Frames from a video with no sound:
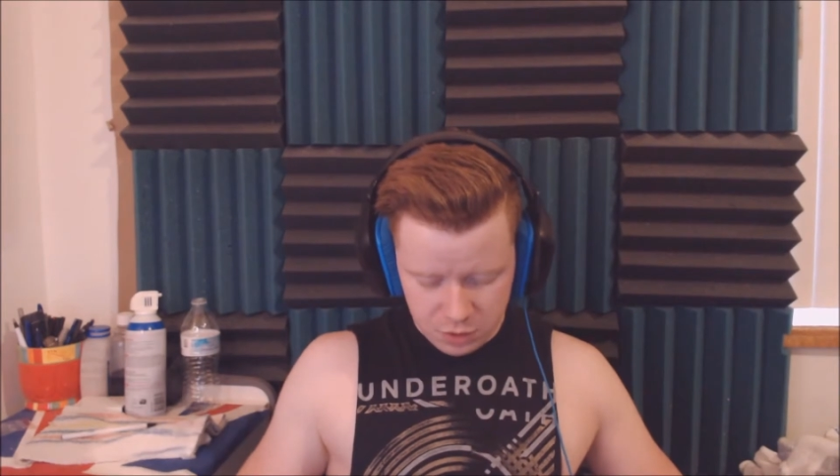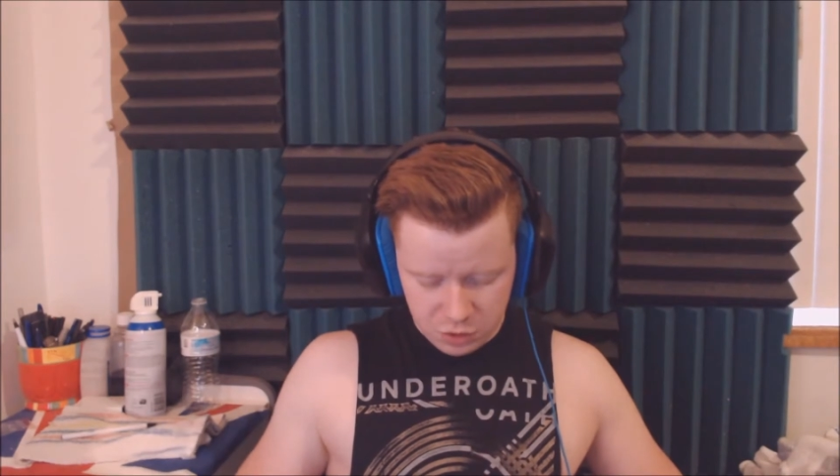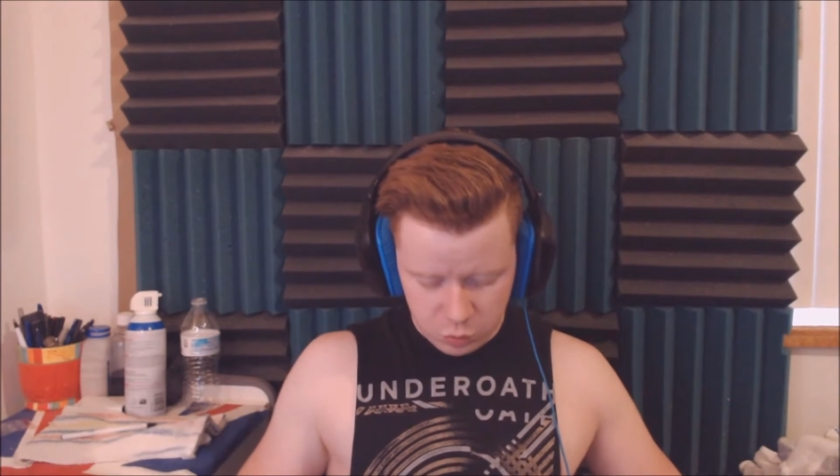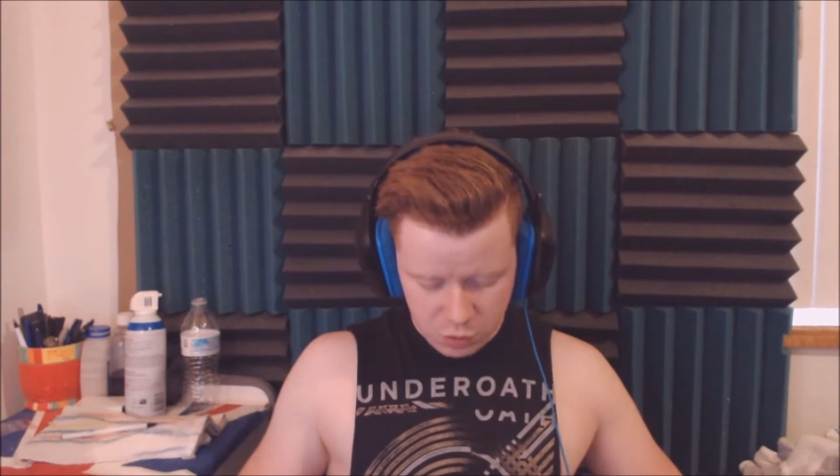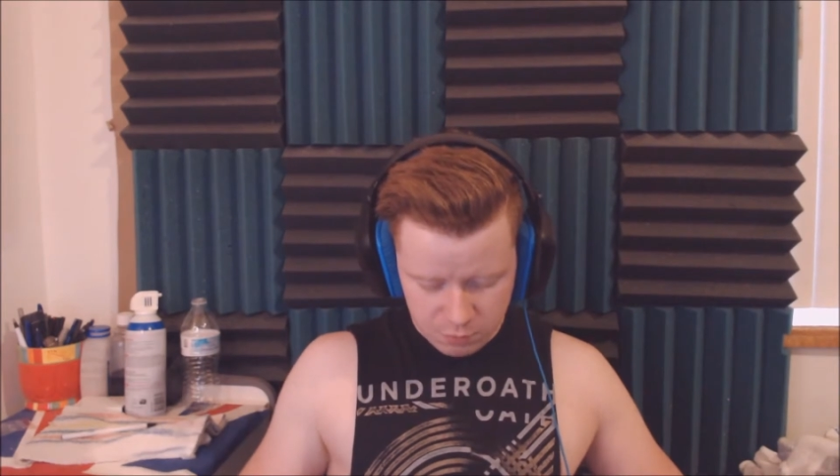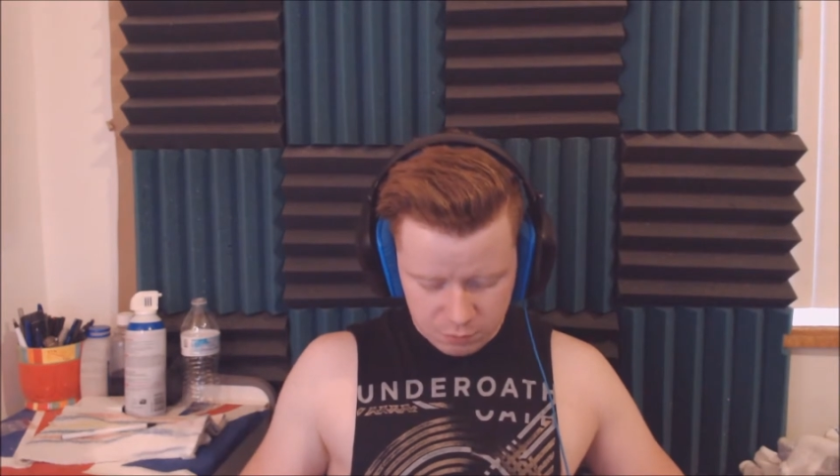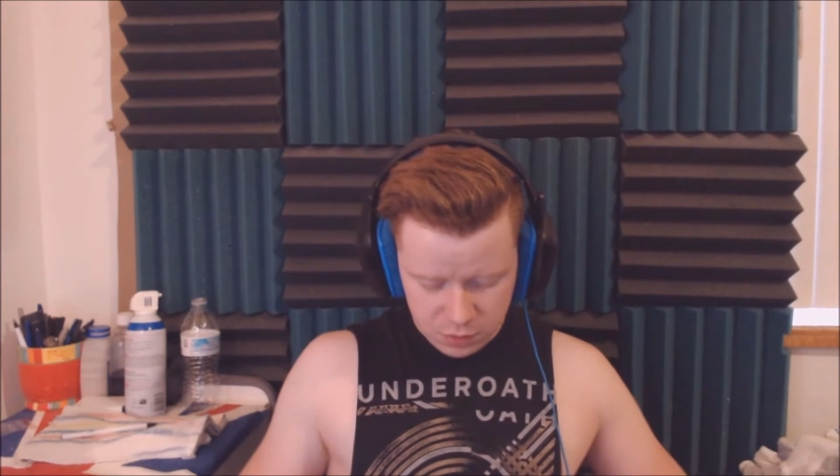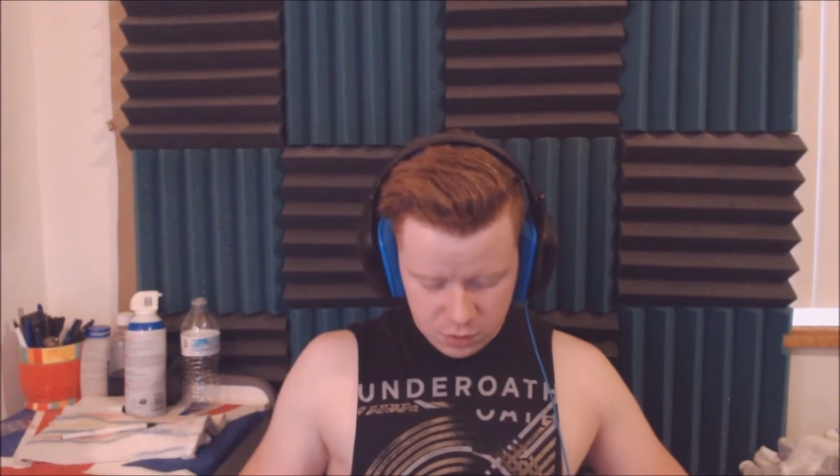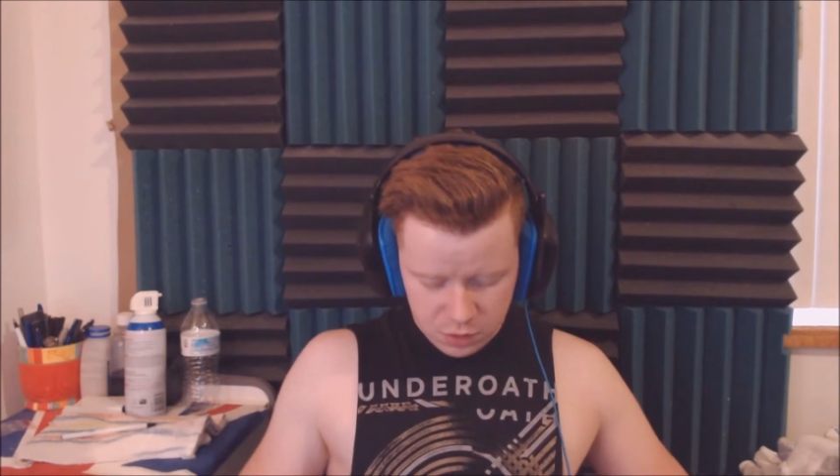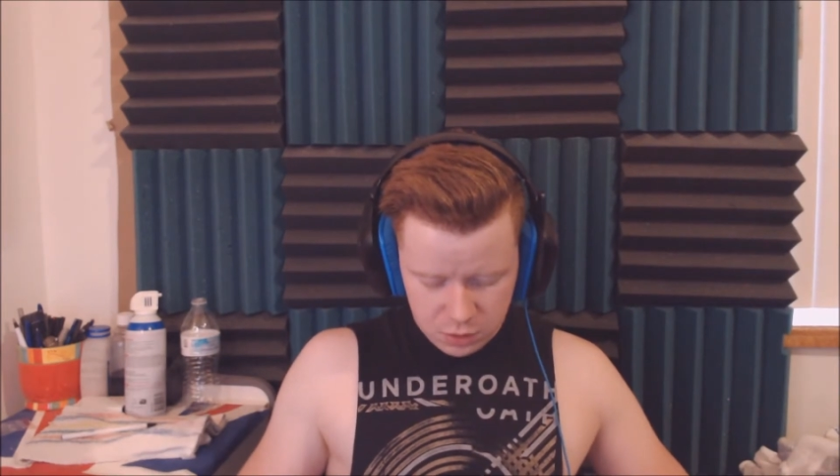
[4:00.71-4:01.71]
the
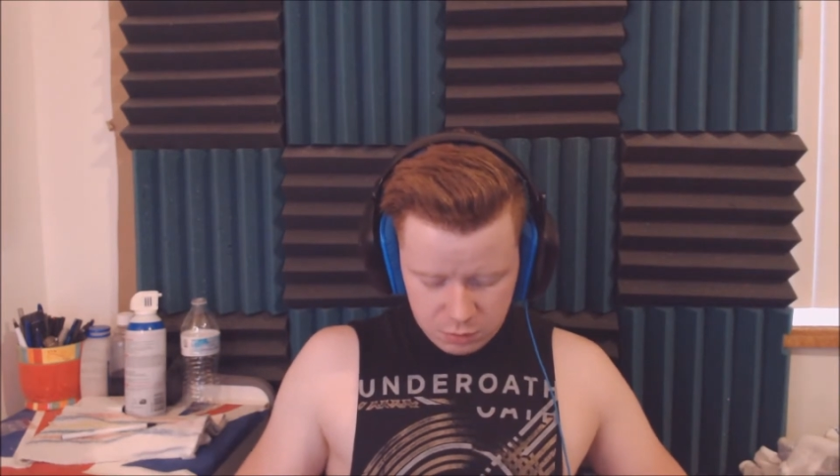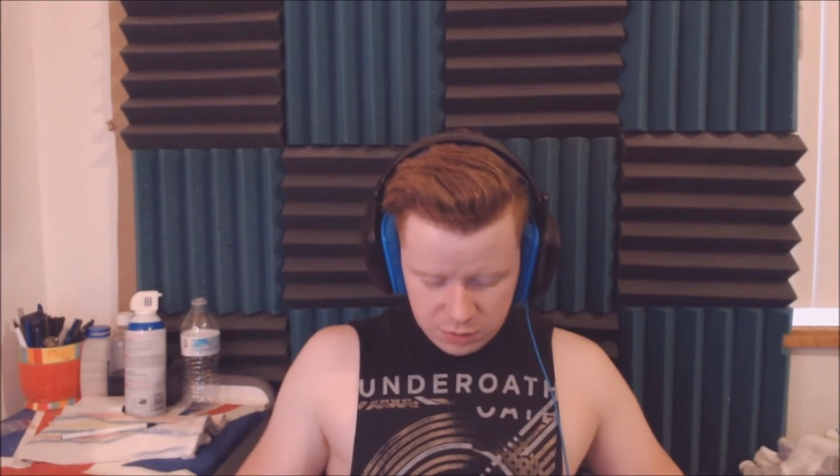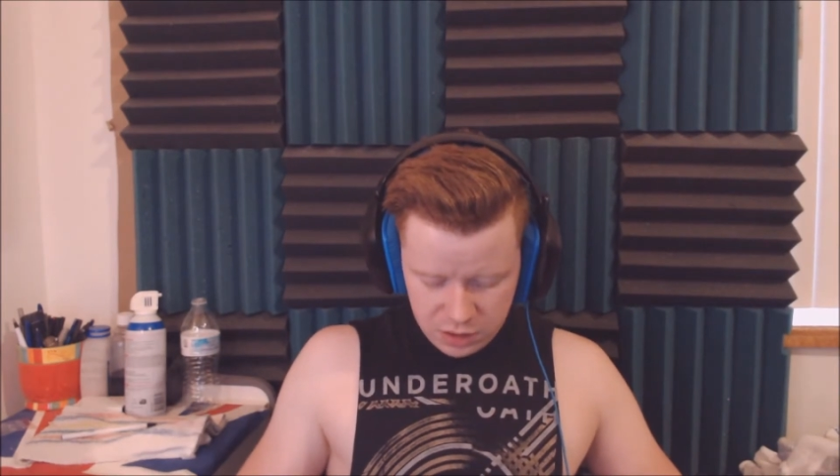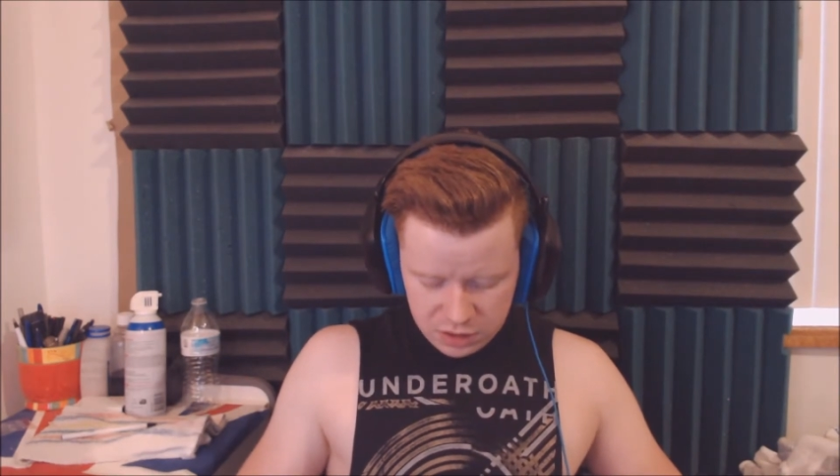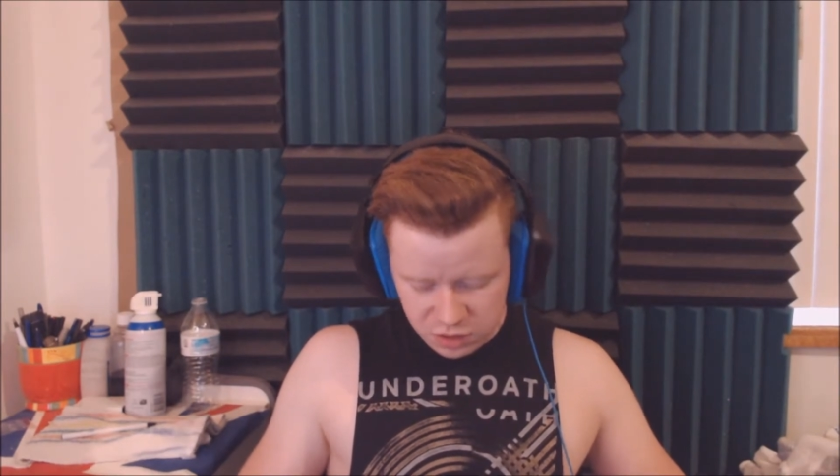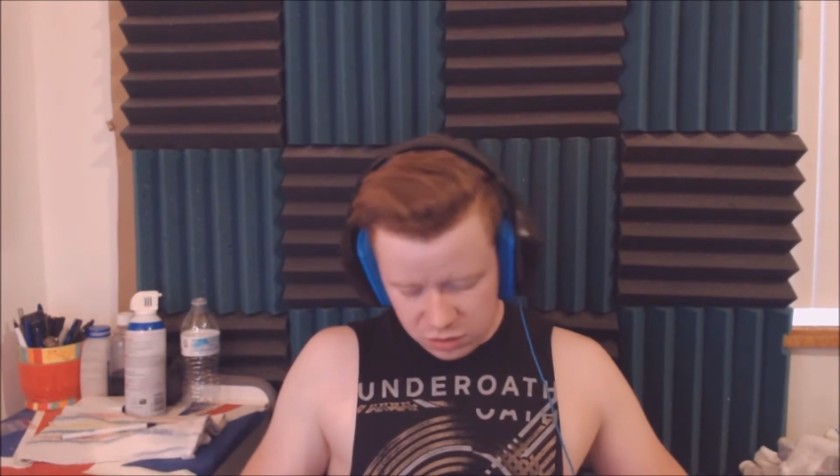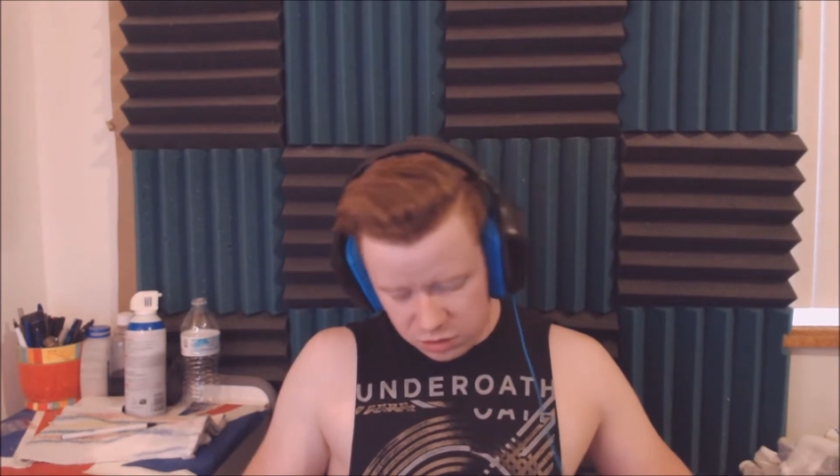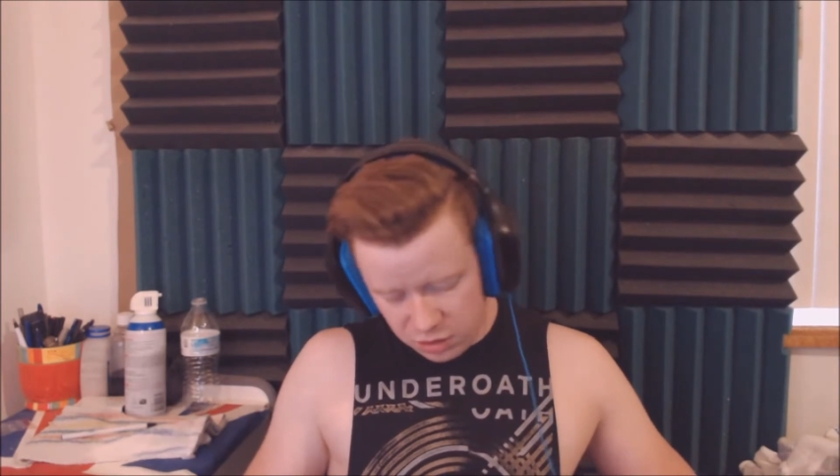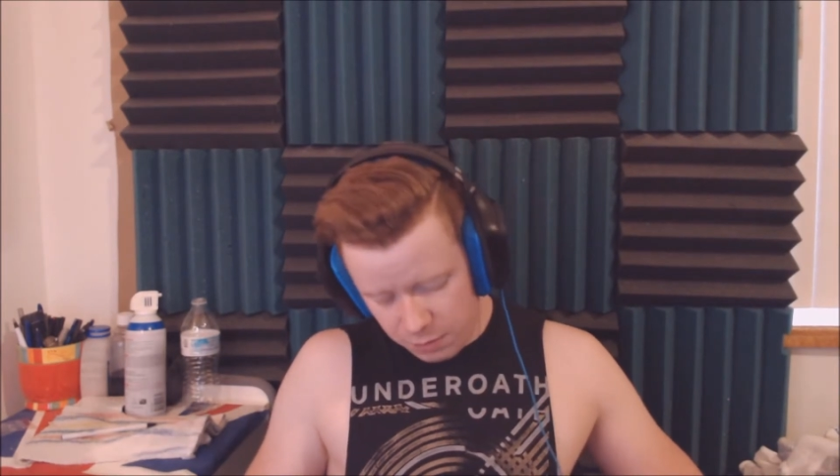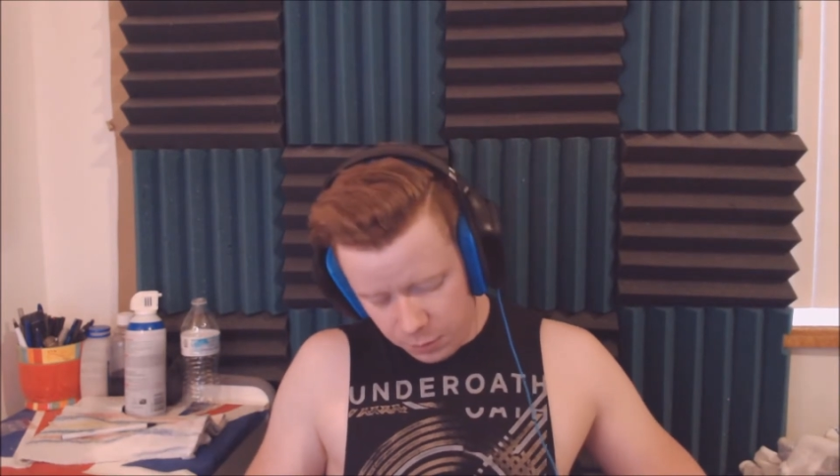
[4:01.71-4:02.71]
12, I'll
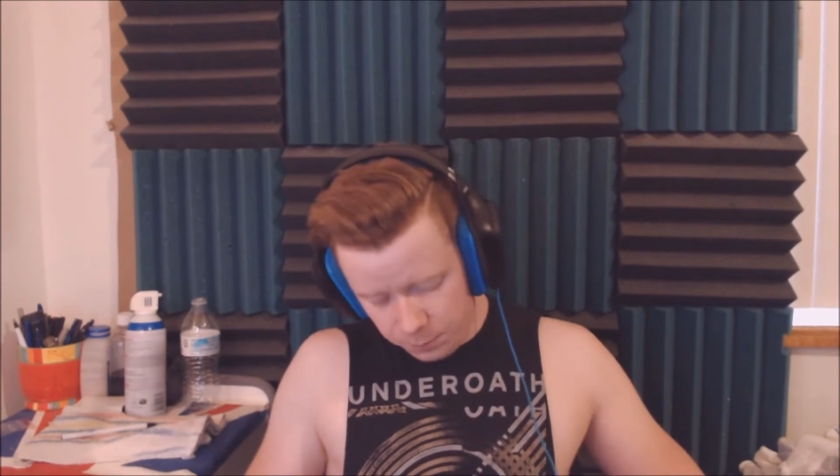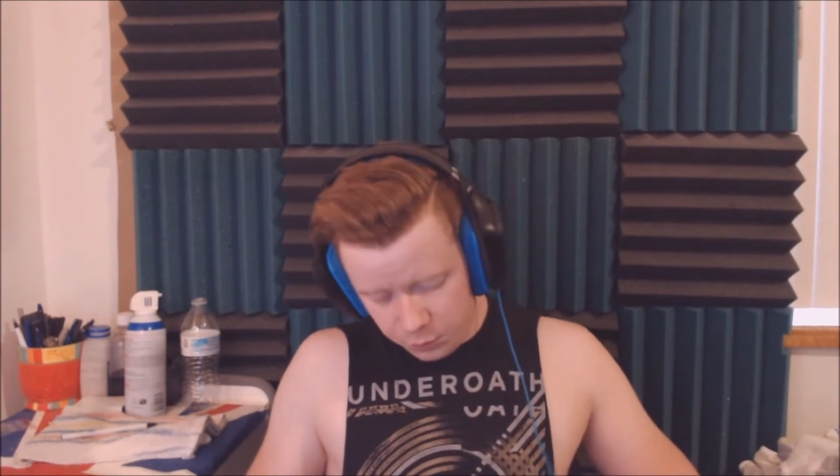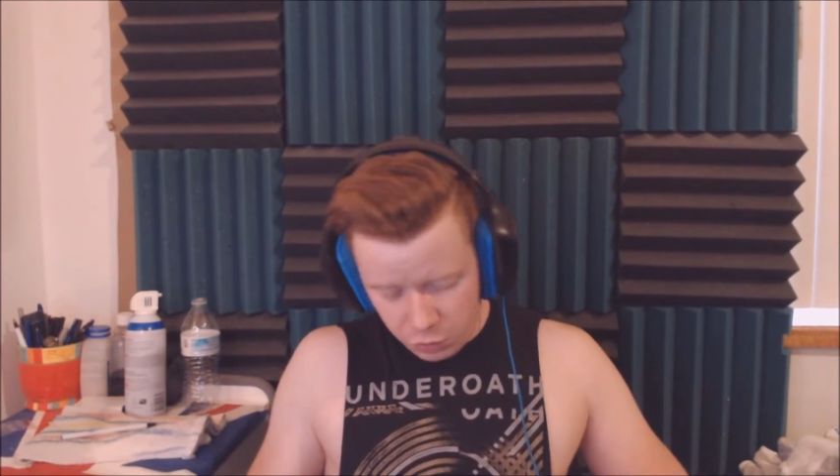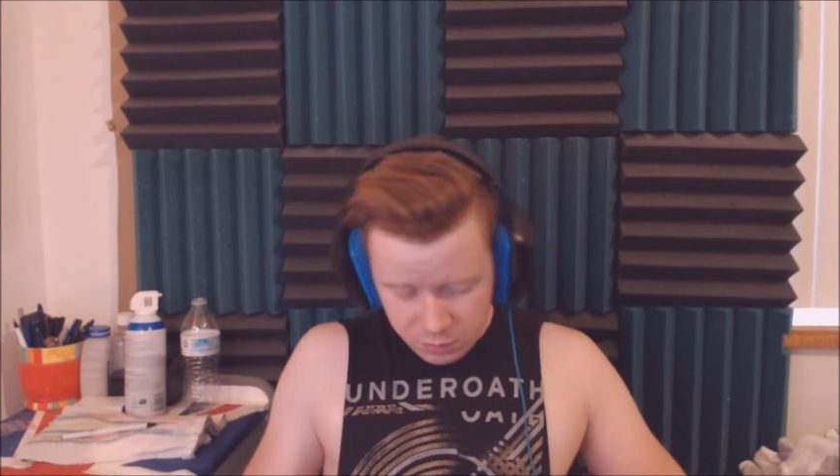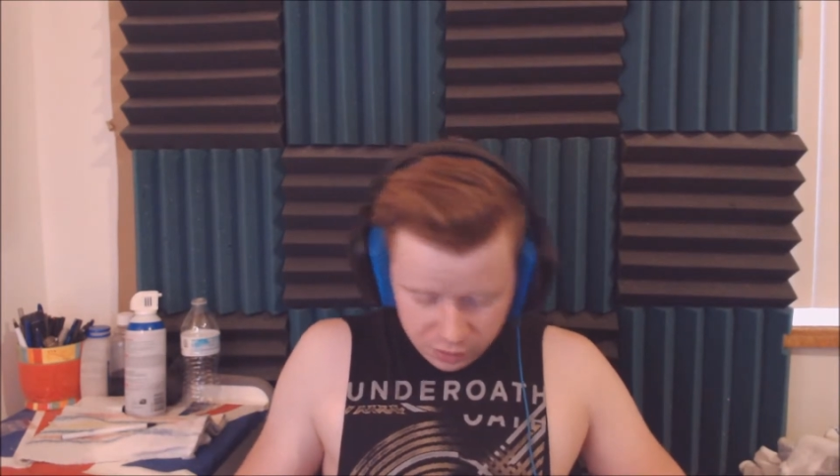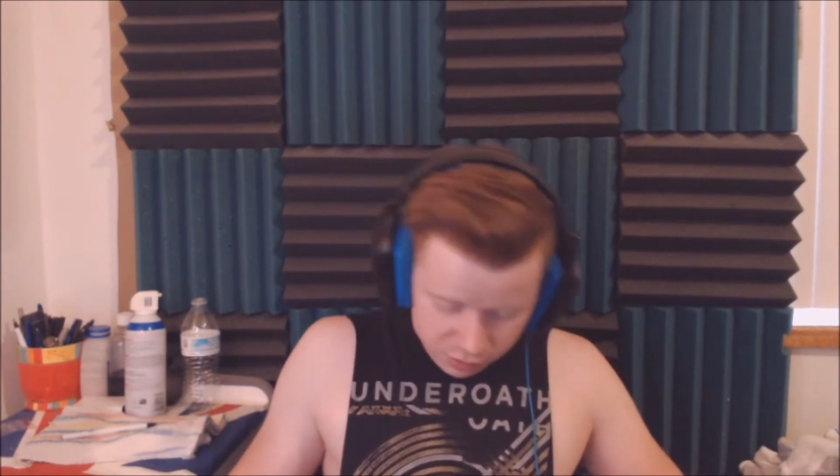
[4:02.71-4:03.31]
start the timer. Oh